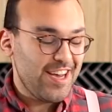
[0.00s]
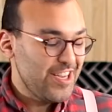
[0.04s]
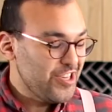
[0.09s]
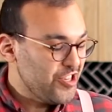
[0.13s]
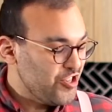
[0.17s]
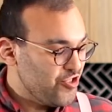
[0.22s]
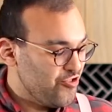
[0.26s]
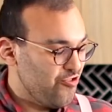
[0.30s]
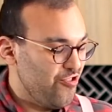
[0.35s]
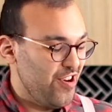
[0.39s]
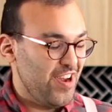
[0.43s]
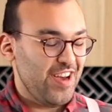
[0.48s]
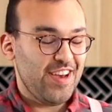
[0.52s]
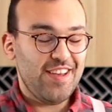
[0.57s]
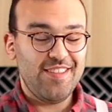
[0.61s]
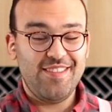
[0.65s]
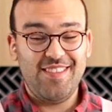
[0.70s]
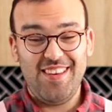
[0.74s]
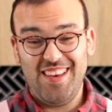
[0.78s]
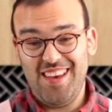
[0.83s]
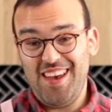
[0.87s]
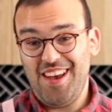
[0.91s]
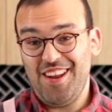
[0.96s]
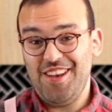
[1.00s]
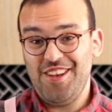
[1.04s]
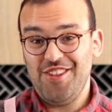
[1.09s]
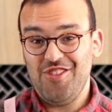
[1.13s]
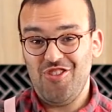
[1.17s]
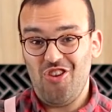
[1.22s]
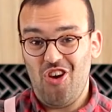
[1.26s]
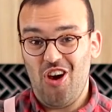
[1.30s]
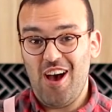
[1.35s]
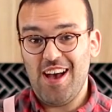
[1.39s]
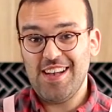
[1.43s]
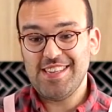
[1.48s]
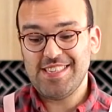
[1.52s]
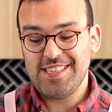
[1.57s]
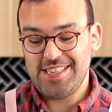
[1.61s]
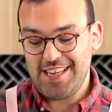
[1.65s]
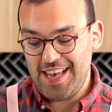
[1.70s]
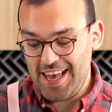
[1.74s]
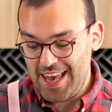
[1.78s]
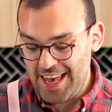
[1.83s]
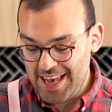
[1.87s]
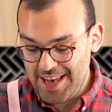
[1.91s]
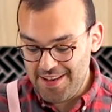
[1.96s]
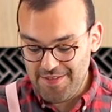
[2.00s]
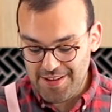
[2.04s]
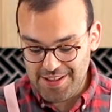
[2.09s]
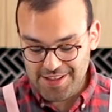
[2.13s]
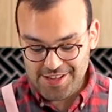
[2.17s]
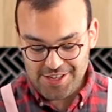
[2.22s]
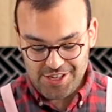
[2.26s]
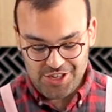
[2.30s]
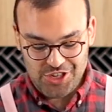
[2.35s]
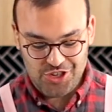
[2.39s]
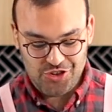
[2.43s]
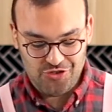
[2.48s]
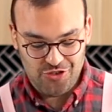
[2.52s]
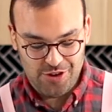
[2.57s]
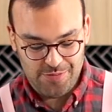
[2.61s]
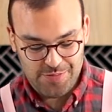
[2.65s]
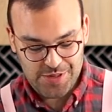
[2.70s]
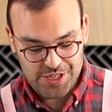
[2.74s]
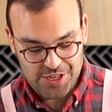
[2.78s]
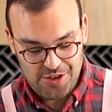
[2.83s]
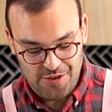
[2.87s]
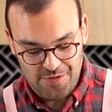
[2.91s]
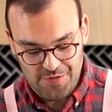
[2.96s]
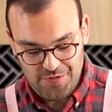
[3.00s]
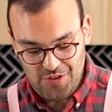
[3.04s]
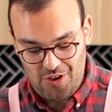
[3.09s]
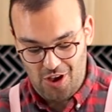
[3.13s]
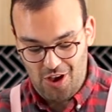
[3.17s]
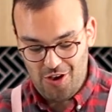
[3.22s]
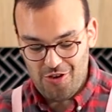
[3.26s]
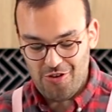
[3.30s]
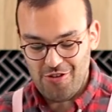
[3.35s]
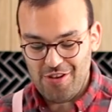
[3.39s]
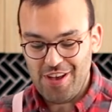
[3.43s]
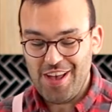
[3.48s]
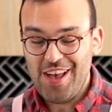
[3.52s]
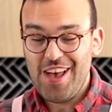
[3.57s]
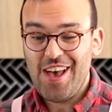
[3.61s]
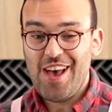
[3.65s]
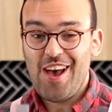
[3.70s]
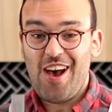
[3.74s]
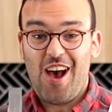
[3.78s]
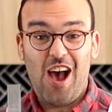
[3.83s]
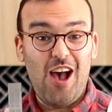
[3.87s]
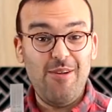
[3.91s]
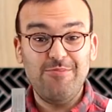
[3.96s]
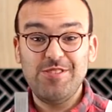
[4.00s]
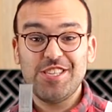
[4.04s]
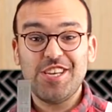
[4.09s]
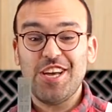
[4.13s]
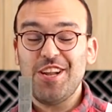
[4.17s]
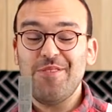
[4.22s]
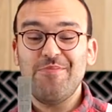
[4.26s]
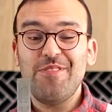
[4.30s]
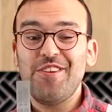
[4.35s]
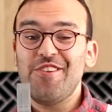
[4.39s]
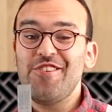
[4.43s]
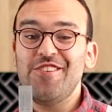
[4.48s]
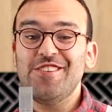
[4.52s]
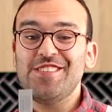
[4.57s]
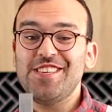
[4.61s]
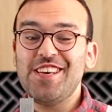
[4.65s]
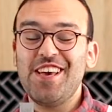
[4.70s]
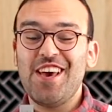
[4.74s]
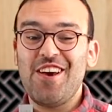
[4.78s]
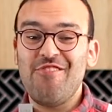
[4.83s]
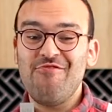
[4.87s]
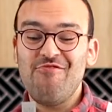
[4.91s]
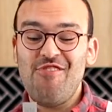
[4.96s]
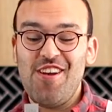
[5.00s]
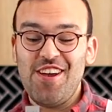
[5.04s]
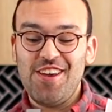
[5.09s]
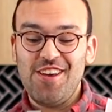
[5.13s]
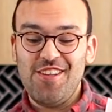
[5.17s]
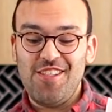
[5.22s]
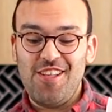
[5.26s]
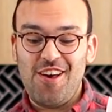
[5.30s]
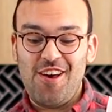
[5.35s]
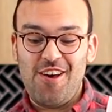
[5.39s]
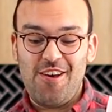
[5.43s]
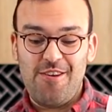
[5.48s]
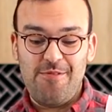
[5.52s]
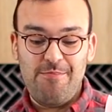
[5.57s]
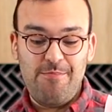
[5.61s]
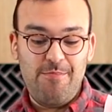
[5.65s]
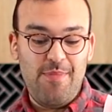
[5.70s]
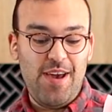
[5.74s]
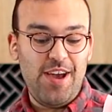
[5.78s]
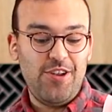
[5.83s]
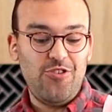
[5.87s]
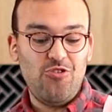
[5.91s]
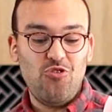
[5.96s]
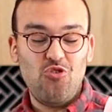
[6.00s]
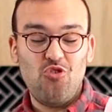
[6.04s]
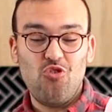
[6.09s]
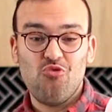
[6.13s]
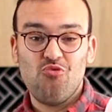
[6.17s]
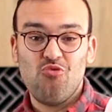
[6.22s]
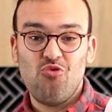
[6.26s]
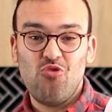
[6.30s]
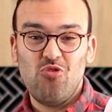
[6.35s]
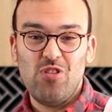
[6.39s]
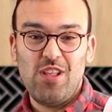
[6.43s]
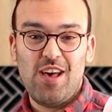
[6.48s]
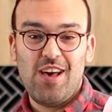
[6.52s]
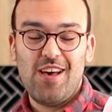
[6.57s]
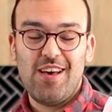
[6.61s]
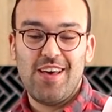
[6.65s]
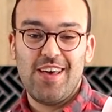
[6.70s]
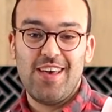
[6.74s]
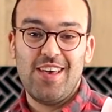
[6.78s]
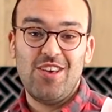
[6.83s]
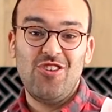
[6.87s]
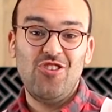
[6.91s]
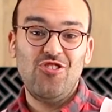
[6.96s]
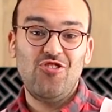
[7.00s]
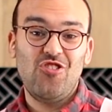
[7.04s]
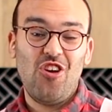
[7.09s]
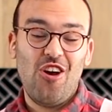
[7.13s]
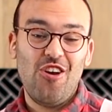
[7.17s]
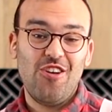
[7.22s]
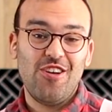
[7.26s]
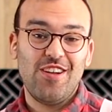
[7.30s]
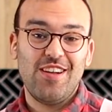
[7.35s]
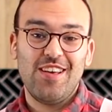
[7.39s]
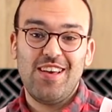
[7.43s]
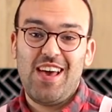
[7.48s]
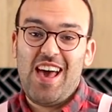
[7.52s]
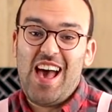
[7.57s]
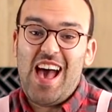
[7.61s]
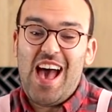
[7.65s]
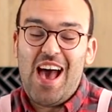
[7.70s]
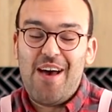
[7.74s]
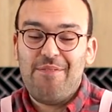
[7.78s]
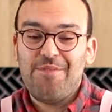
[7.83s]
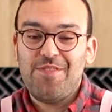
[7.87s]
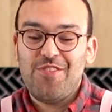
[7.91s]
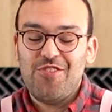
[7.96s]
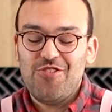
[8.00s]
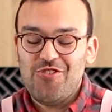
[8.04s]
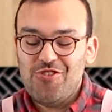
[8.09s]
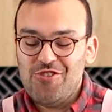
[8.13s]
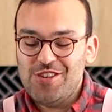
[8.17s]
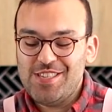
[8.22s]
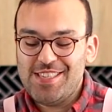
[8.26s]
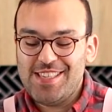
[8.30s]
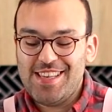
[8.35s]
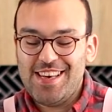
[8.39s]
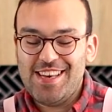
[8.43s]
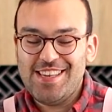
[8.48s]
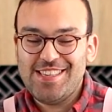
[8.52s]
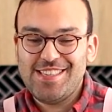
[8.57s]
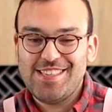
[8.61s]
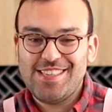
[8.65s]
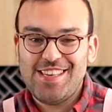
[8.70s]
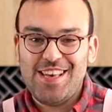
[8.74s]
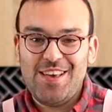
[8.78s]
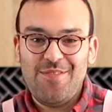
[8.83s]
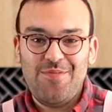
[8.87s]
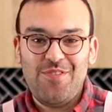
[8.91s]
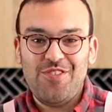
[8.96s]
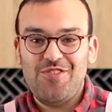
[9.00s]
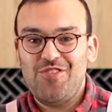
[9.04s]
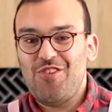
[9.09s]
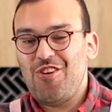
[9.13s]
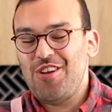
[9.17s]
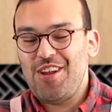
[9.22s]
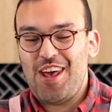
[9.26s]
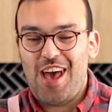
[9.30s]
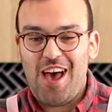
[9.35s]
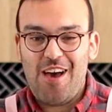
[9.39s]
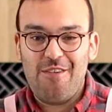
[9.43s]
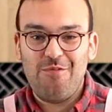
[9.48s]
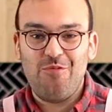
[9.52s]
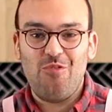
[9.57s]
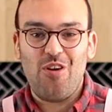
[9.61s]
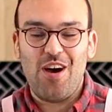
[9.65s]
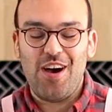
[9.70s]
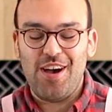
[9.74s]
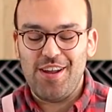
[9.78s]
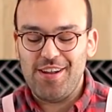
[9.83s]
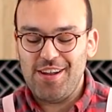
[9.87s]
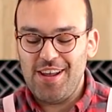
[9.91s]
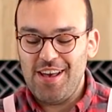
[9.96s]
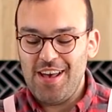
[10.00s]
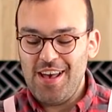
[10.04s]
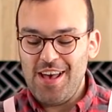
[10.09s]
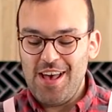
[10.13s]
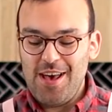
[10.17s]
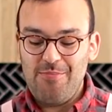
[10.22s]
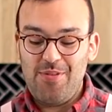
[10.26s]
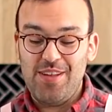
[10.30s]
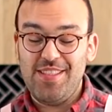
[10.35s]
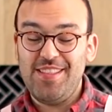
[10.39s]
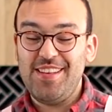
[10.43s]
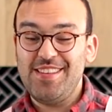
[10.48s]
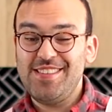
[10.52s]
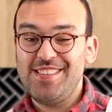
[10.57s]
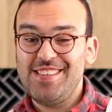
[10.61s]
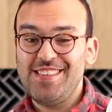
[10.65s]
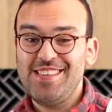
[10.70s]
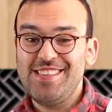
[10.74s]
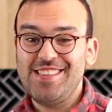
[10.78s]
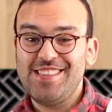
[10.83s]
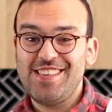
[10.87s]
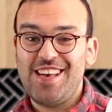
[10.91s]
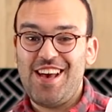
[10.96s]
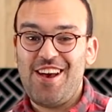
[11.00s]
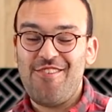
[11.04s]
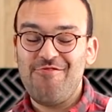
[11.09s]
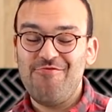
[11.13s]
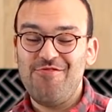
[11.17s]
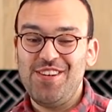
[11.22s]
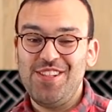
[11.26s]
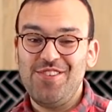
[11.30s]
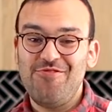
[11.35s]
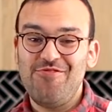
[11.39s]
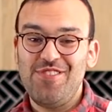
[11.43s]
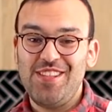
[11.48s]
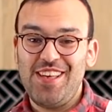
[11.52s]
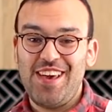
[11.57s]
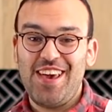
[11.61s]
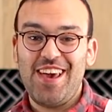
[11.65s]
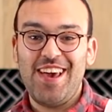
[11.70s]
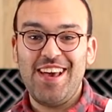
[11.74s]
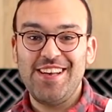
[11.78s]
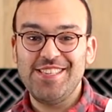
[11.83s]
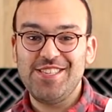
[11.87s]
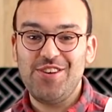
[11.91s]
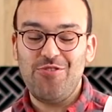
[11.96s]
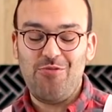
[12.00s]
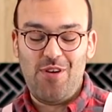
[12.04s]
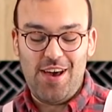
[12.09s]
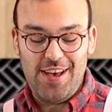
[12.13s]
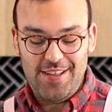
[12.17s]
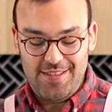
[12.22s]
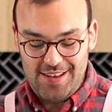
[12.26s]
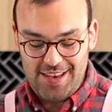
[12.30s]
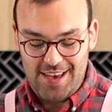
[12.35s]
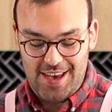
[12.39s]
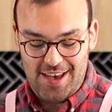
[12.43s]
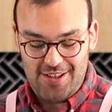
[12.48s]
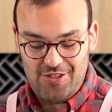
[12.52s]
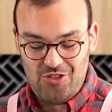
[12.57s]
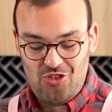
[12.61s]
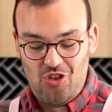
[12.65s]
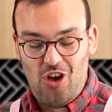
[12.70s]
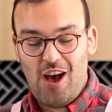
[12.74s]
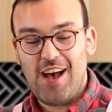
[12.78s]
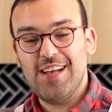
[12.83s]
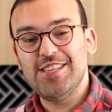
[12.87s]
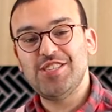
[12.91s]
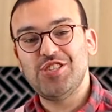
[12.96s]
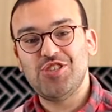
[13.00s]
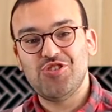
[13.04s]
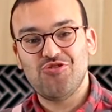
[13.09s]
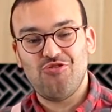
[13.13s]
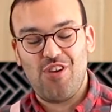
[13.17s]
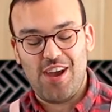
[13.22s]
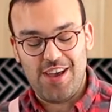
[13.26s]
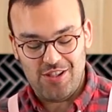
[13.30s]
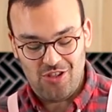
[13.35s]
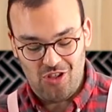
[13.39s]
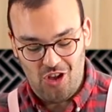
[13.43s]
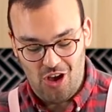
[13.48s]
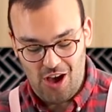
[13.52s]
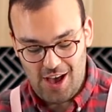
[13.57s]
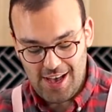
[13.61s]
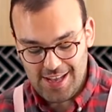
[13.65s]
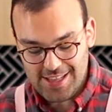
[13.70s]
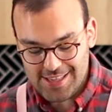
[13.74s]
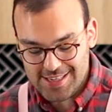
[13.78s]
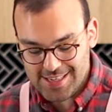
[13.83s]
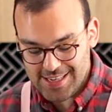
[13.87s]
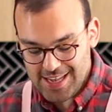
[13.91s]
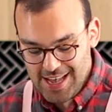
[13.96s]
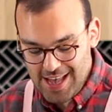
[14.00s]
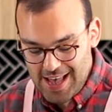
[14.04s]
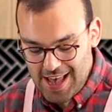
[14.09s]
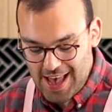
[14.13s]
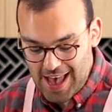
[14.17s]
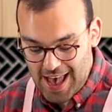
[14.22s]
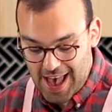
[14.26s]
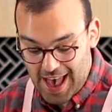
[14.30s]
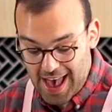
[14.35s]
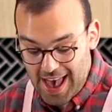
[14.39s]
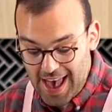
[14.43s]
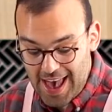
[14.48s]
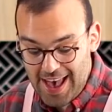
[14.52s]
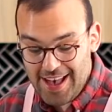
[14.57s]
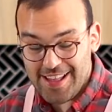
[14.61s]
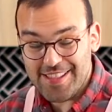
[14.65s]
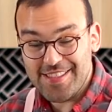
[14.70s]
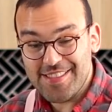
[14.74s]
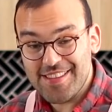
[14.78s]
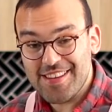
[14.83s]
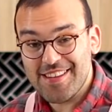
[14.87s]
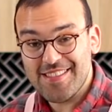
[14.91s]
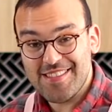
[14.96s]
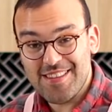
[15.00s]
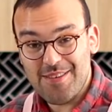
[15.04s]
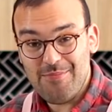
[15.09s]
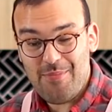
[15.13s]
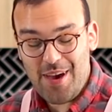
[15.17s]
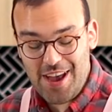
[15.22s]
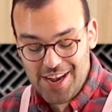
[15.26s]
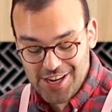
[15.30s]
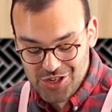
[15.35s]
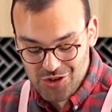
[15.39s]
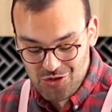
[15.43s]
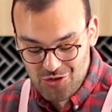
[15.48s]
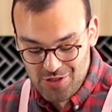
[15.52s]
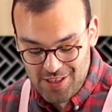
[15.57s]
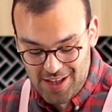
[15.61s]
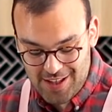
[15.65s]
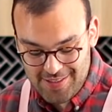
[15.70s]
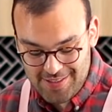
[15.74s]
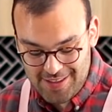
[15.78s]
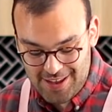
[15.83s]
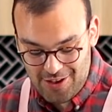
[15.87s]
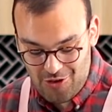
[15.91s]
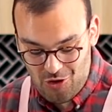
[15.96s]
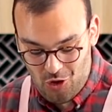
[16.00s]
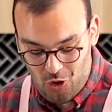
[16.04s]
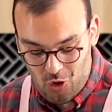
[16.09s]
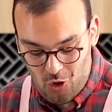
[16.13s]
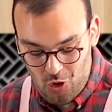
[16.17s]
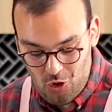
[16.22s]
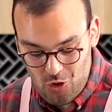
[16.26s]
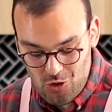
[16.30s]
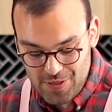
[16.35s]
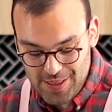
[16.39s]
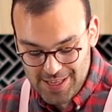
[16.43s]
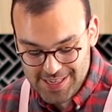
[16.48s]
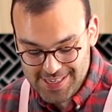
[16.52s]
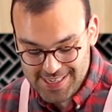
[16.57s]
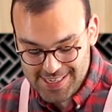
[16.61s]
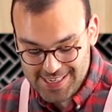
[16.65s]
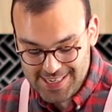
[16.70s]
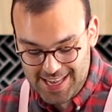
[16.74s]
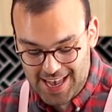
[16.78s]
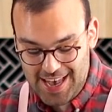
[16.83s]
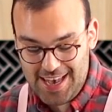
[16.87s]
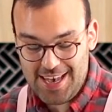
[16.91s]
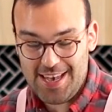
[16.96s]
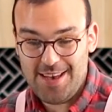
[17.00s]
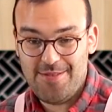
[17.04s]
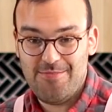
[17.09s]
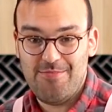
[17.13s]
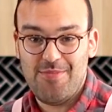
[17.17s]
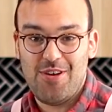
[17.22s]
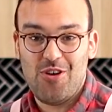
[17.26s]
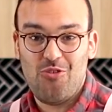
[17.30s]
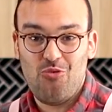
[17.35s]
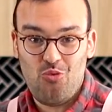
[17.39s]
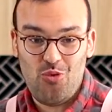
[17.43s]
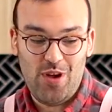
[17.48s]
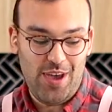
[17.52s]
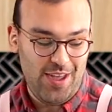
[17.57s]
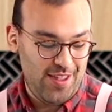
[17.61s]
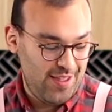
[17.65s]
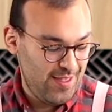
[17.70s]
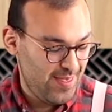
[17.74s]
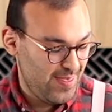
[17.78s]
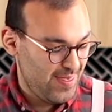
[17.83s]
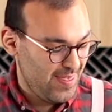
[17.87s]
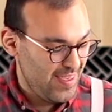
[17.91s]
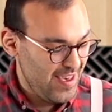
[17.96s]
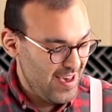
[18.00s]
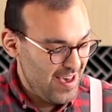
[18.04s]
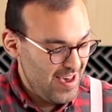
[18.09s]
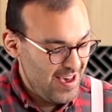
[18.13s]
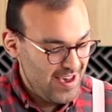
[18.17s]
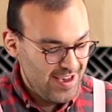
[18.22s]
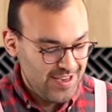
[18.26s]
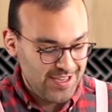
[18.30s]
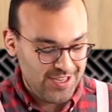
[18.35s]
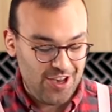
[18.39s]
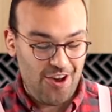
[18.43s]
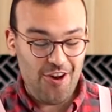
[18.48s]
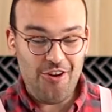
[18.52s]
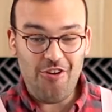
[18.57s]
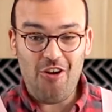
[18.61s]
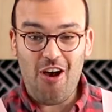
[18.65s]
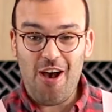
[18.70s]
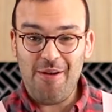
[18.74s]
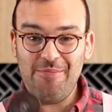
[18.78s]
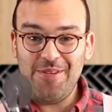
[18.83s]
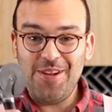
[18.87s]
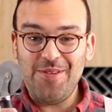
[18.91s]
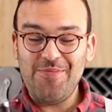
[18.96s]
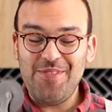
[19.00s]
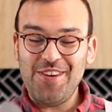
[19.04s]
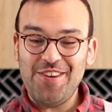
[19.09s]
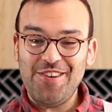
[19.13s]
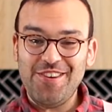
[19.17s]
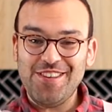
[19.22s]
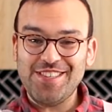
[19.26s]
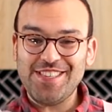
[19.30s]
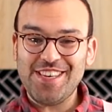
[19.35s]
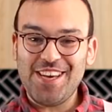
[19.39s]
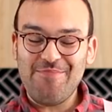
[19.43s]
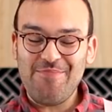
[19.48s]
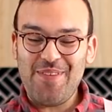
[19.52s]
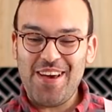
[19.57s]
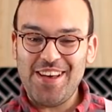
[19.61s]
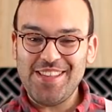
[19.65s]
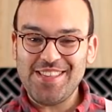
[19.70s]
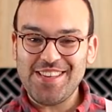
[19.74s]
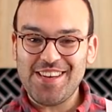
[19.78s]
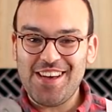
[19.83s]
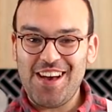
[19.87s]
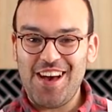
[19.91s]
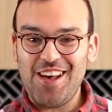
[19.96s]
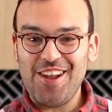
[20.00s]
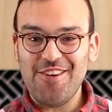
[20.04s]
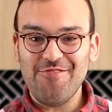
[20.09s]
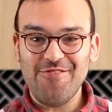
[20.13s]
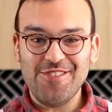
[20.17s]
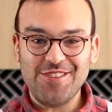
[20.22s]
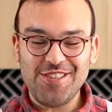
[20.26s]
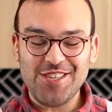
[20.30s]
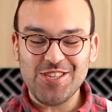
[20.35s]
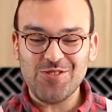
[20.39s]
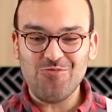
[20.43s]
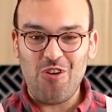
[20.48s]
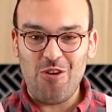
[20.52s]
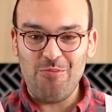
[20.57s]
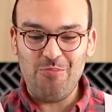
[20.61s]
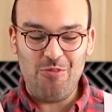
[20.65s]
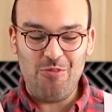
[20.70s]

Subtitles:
a trick to getting nice, even strips of dough. I'm just going to be using a regular metal ruler. You don't have to use this if you don't have one, but this is a really easy way to get nice straight lines and to make sure that they're all the same width. So I'm going to be using a pizza cutter, which is what